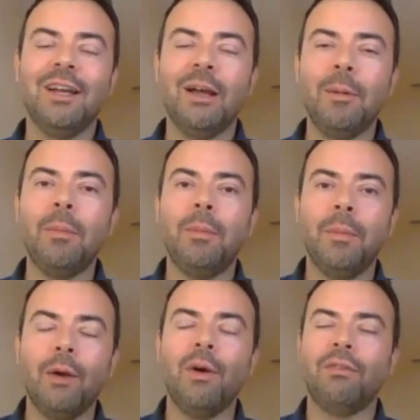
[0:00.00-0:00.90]

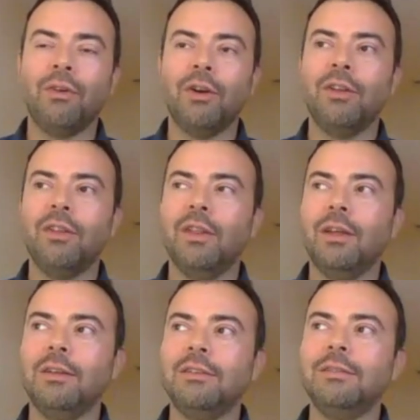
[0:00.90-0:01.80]

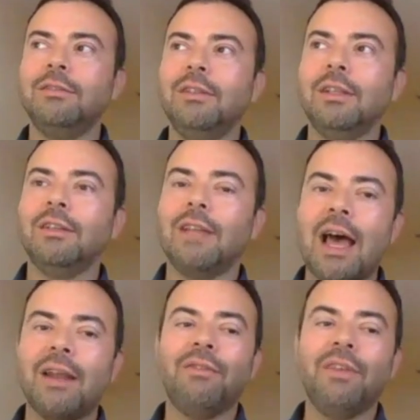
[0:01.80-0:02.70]
However, a
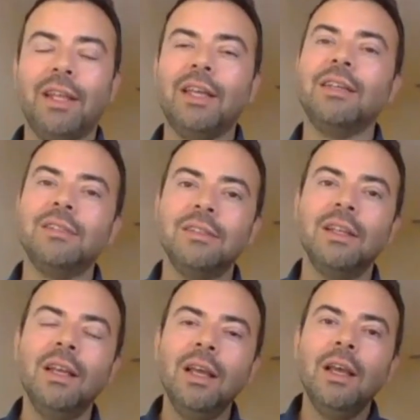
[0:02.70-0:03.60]
lot of it is
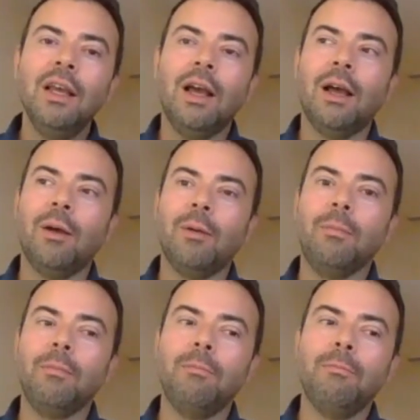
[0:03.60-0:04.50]

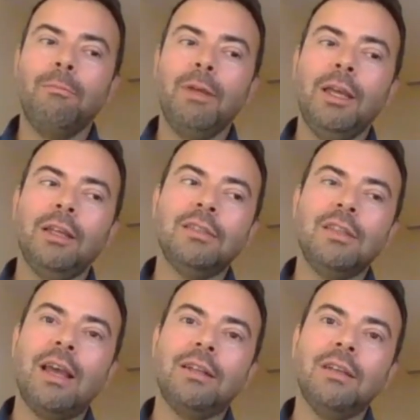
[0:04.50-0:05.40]

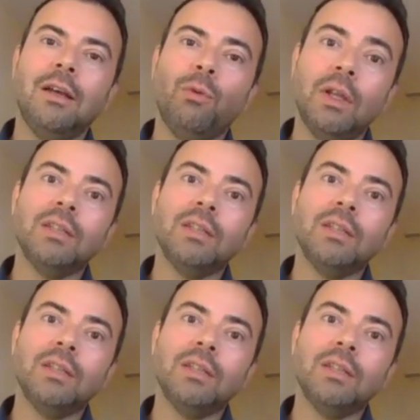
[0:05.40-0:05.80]
that risk